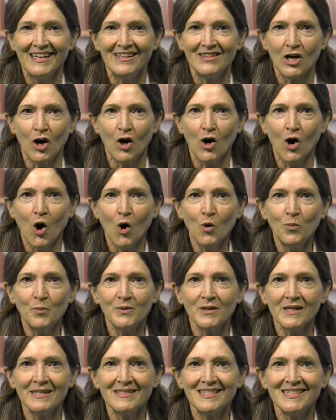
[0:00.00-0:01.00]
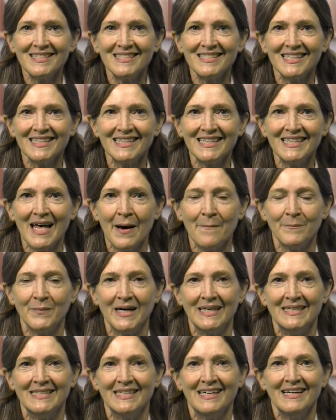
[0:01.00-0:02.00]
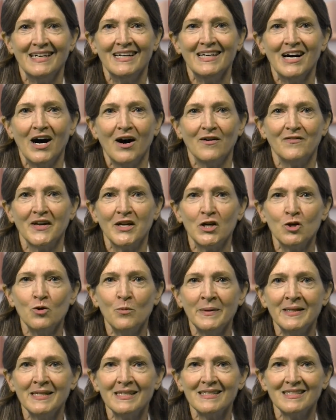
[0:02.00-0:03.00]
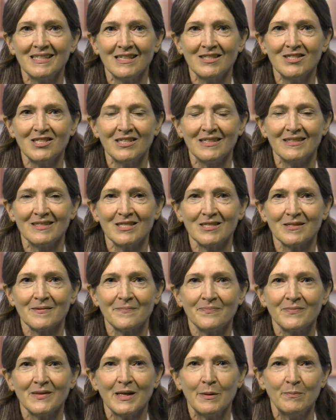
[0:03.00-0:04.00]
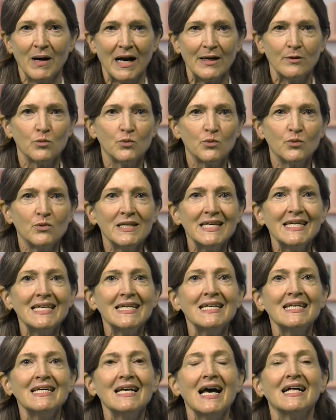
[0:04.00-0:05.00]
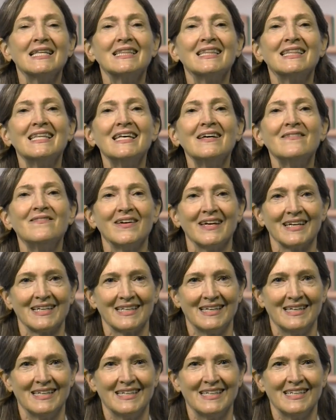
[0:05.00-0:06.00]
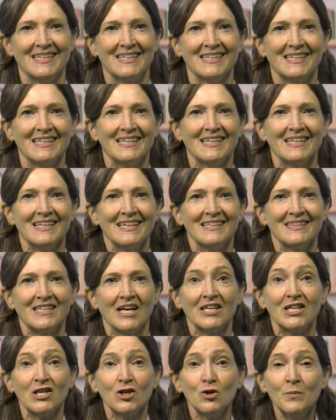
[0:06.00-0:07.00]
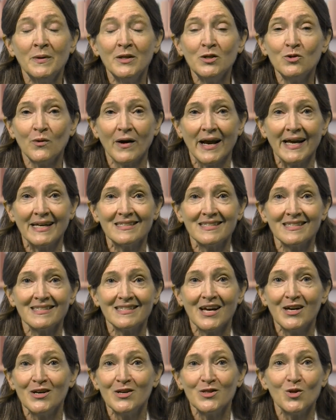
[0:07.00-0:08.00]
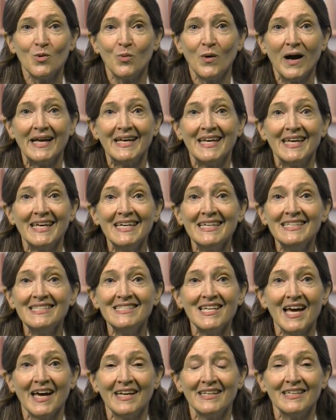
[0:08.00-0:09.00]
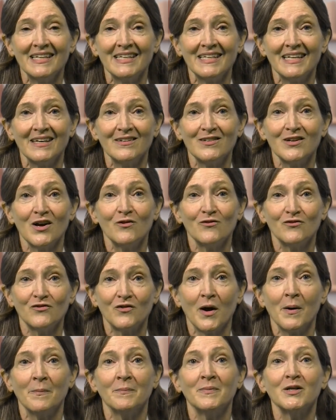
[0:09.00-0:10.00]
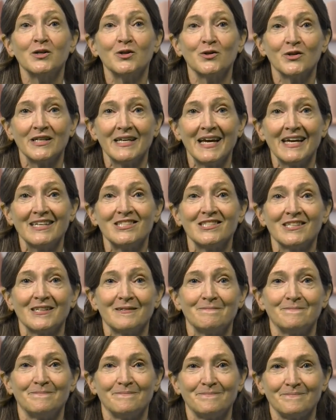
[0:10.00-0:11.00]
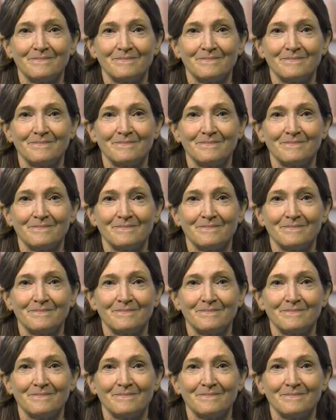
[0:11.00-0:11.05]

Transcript: the hopeless dilemma of human existence by reliving the human race the way He intended it from creation.